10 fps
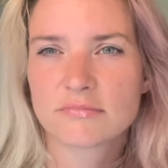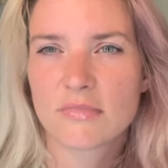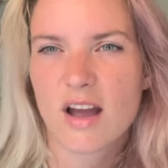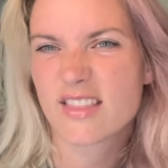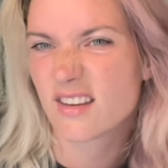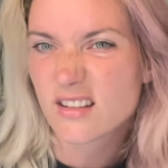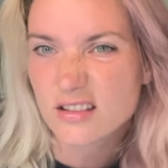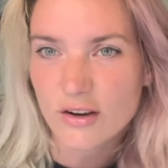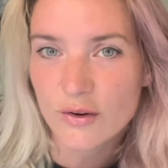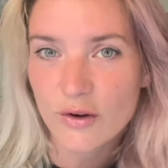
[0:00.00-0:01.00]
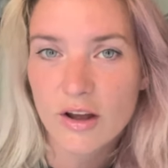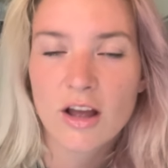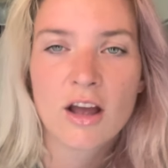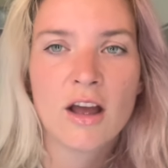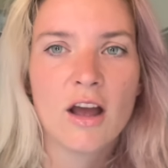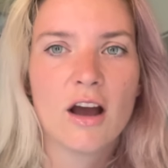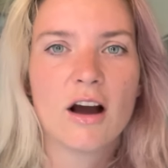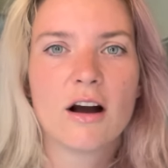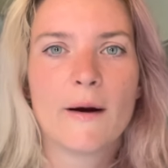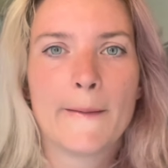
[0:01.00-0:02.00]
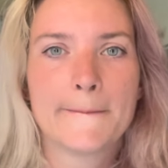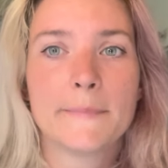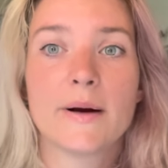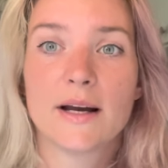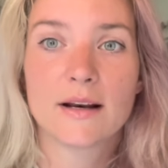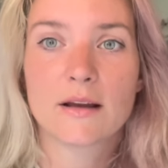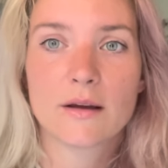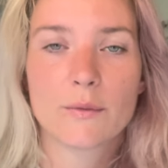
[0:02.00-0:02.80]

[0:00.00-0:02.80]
I think so. But